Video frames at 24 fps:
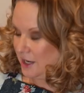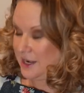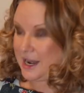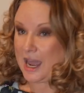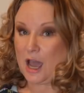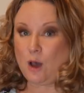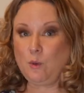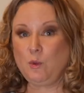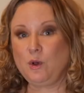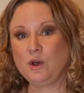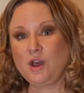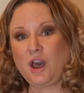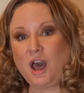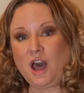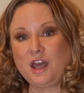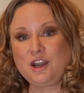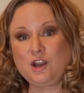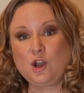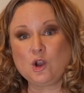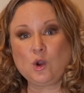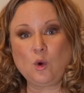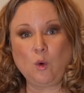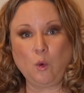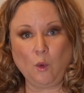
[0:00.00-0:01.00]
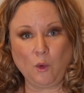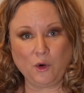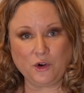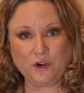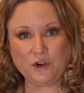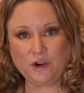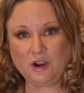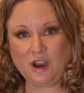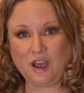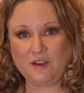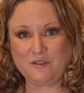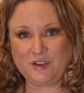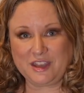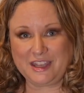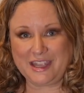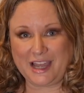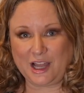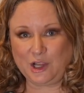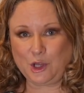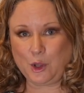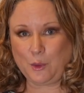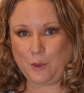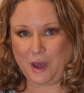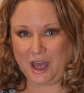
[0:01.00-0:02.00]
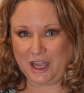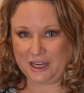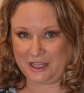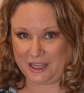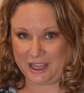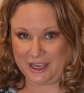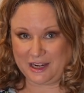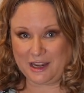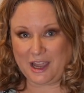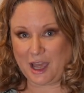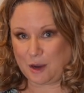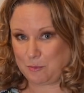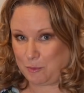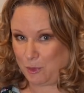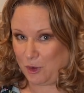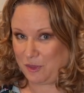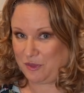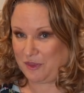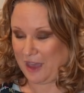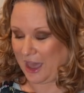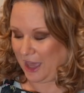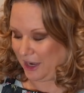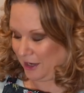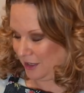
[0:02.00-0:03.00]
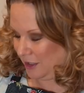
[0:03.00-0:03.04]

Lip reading: Now we'll cut 1/4 of a yellow onion and put that